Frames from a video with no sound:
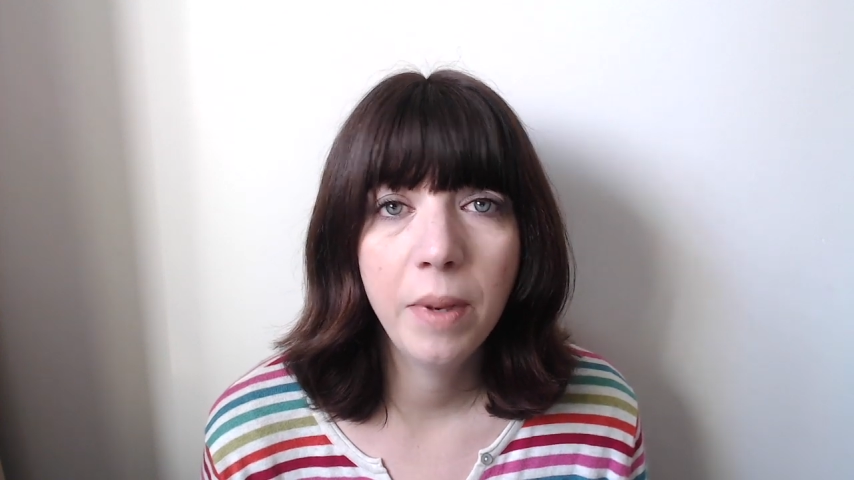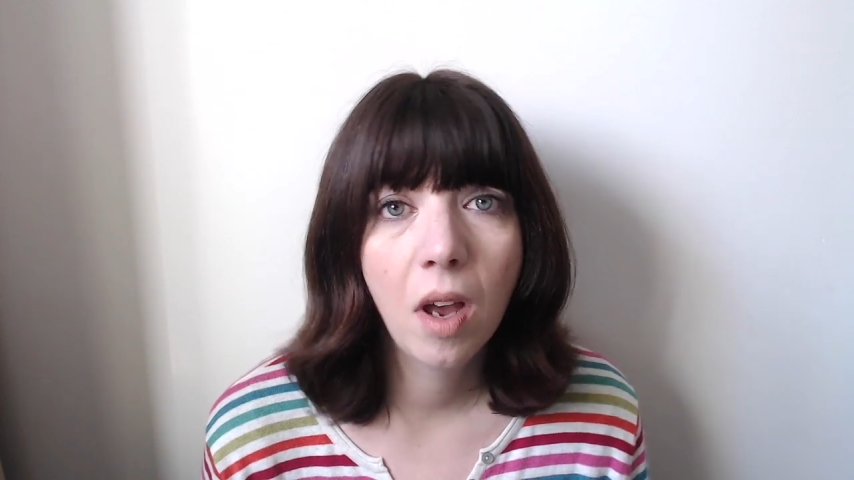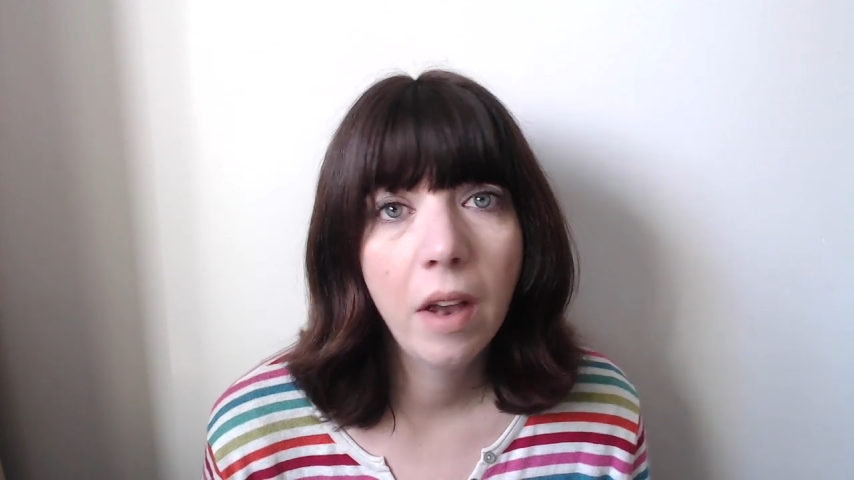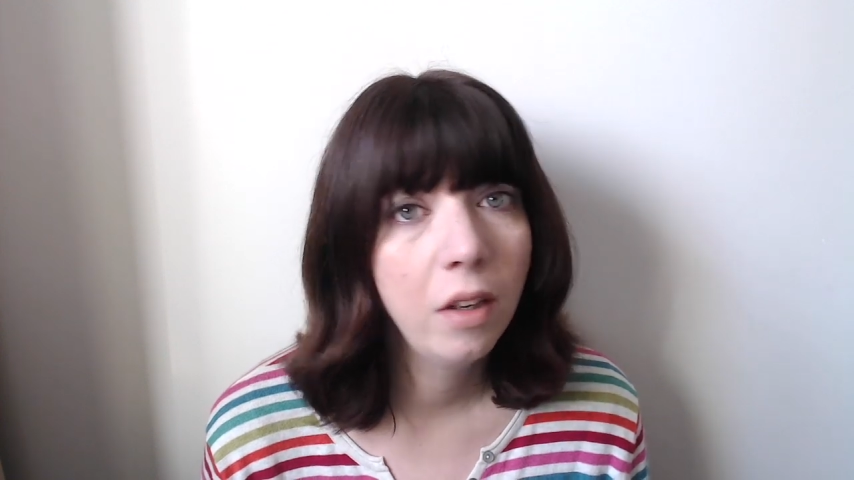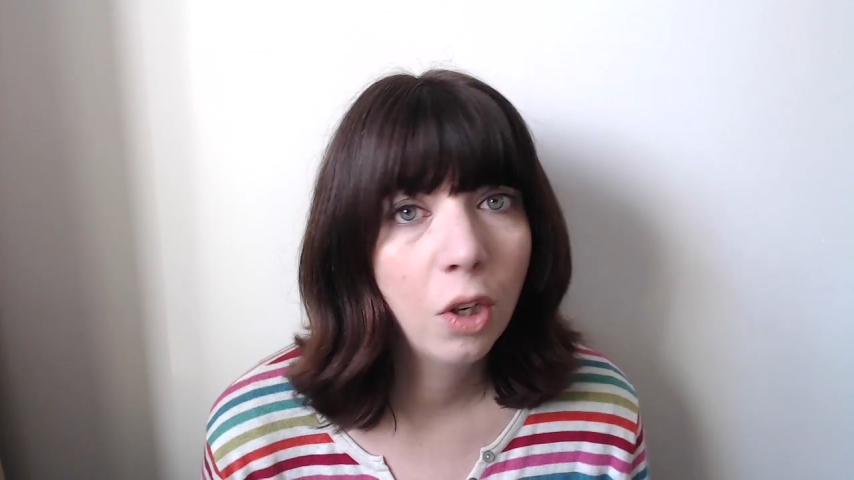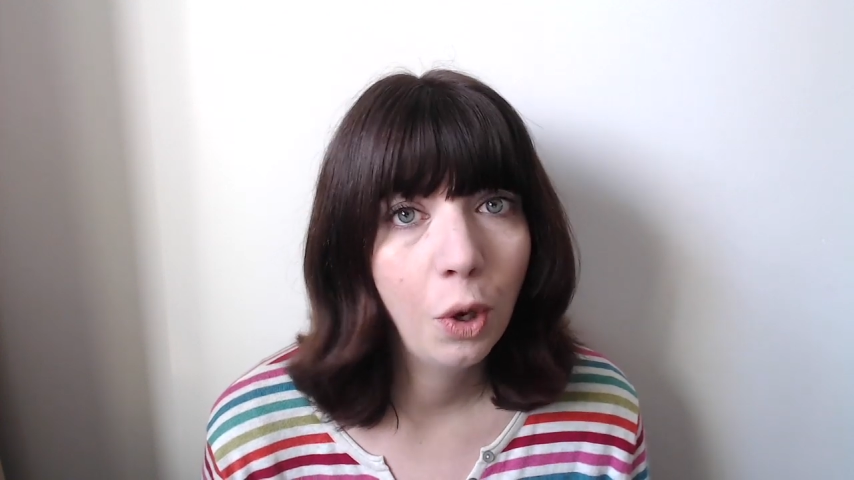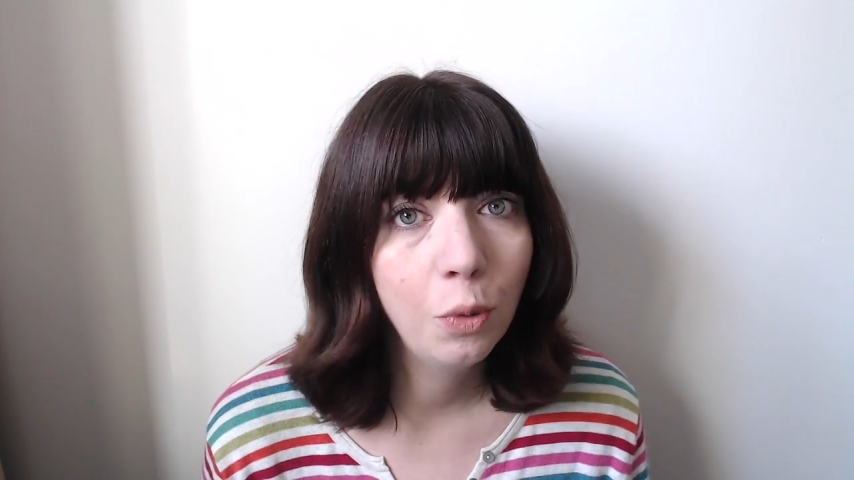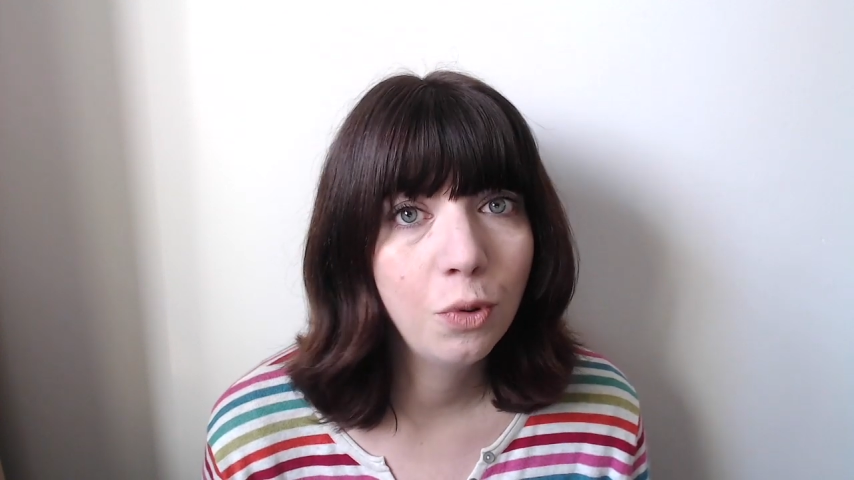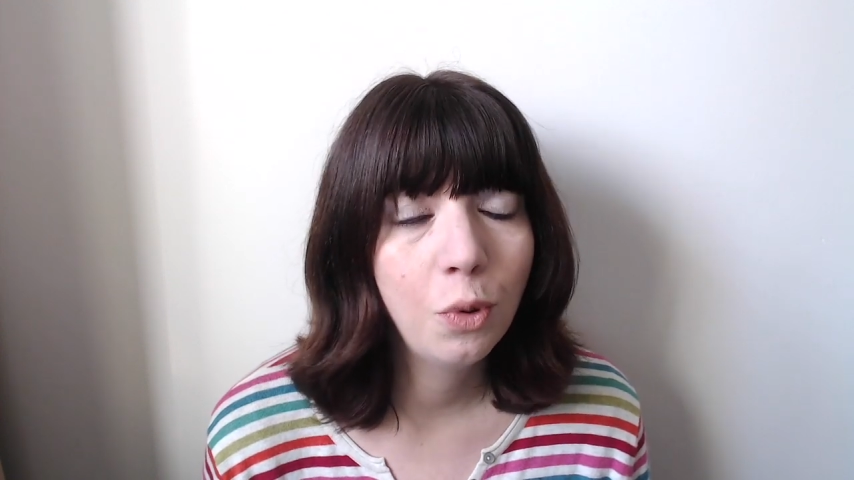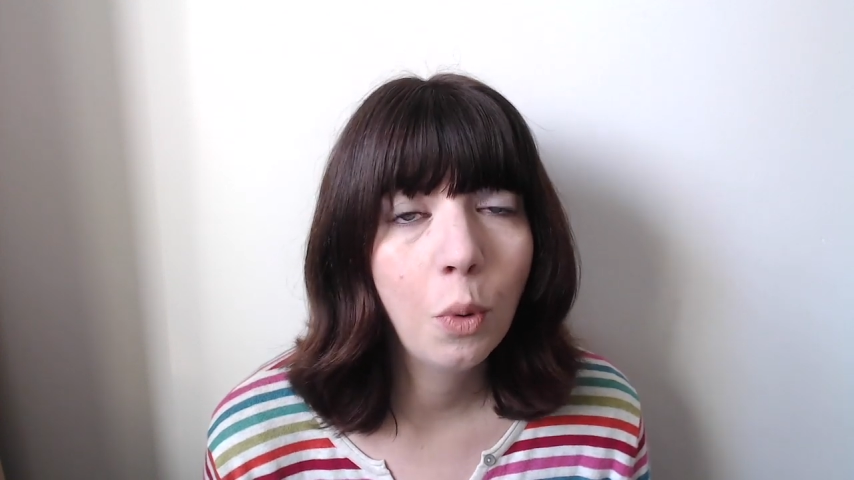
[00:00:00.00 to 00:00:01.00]
behind
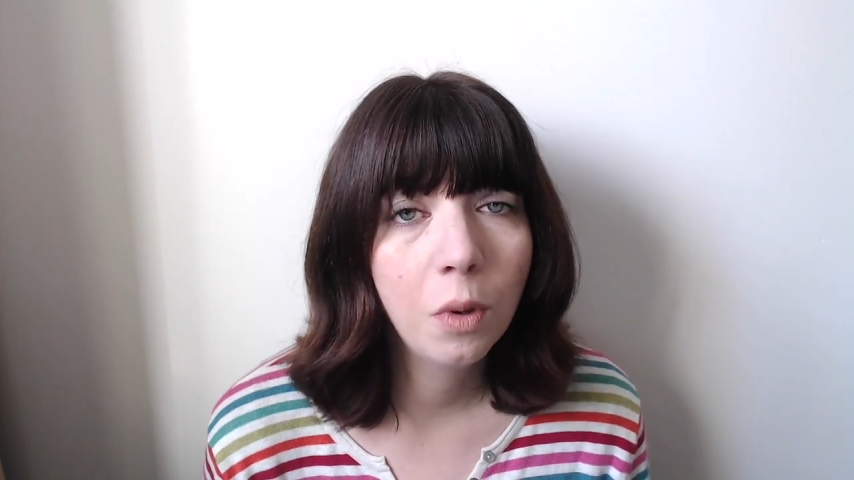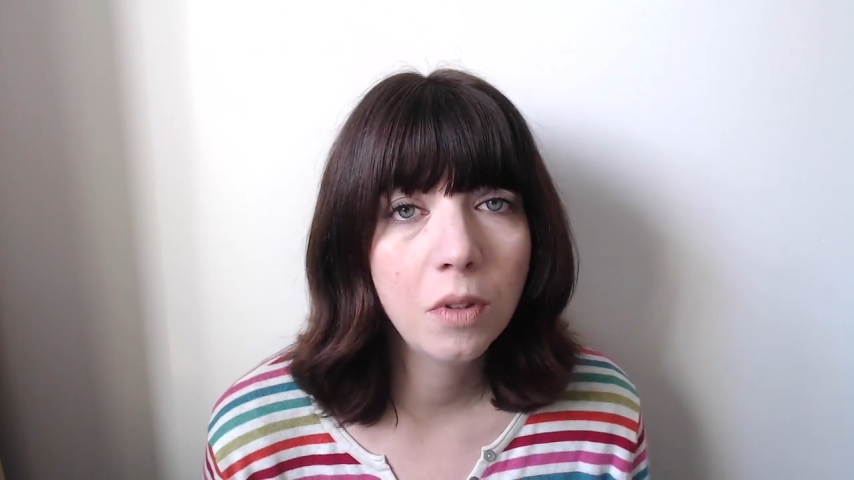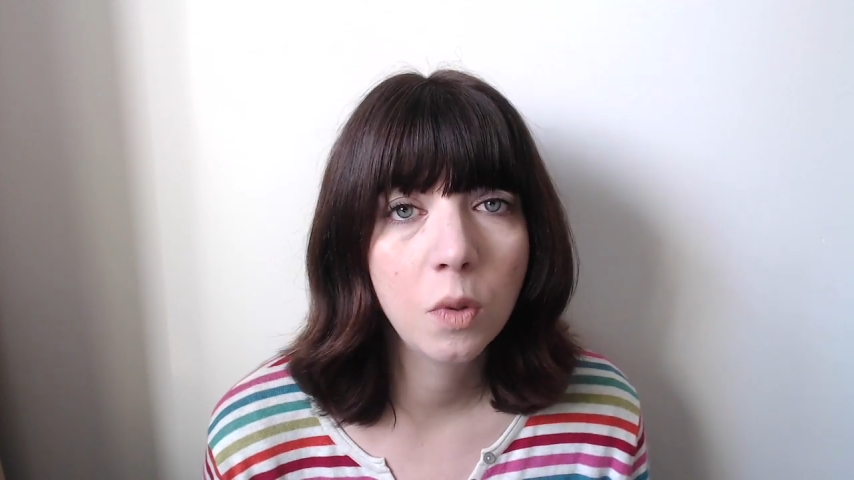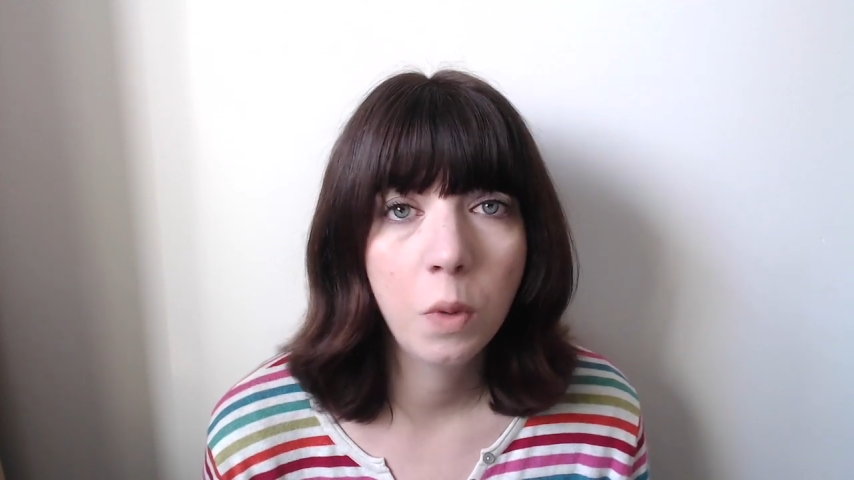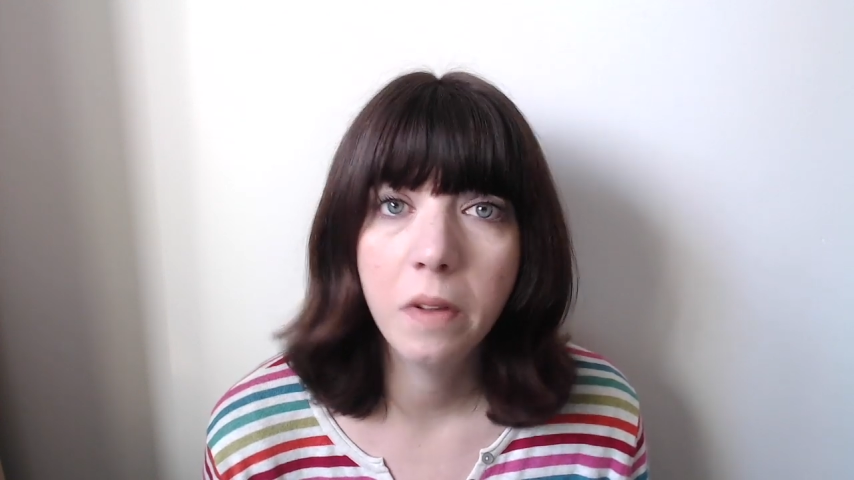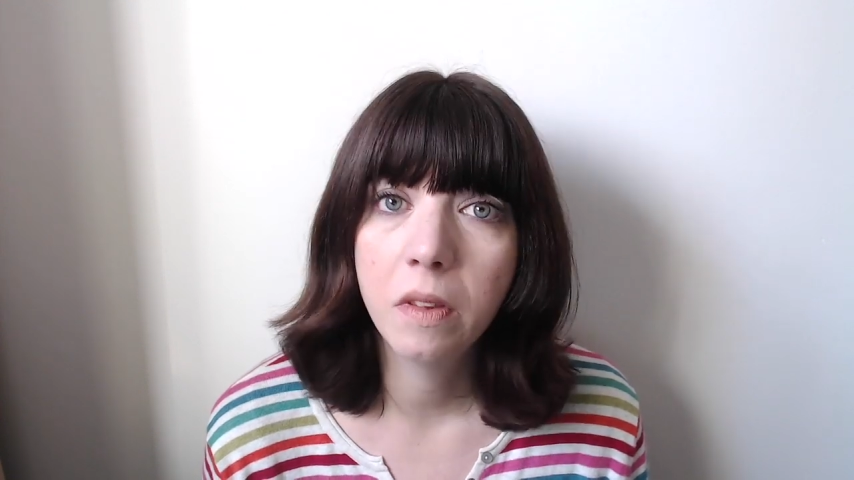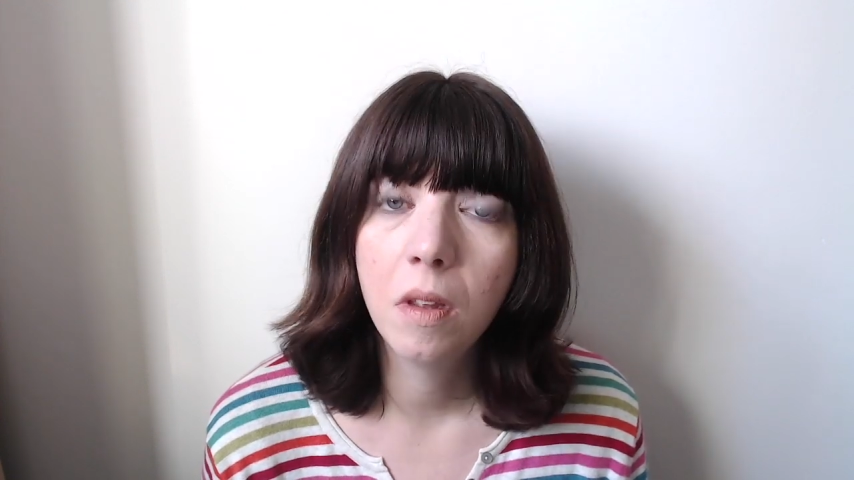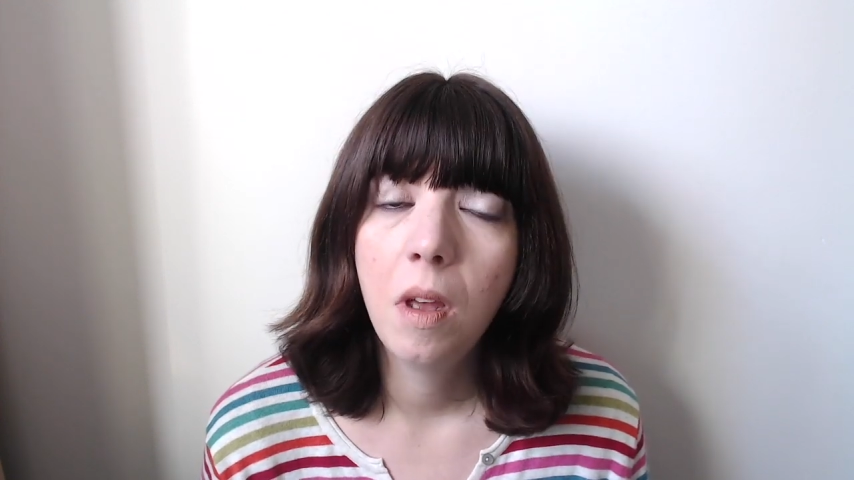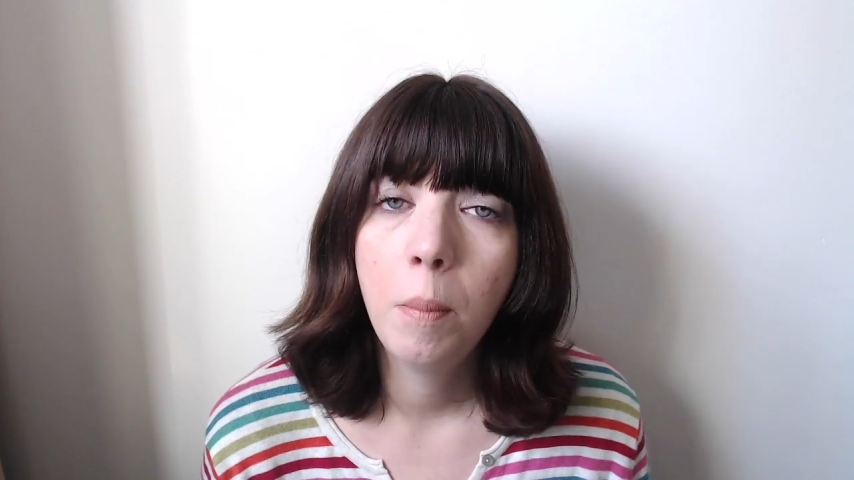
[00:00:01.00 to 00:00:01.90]
closed doors with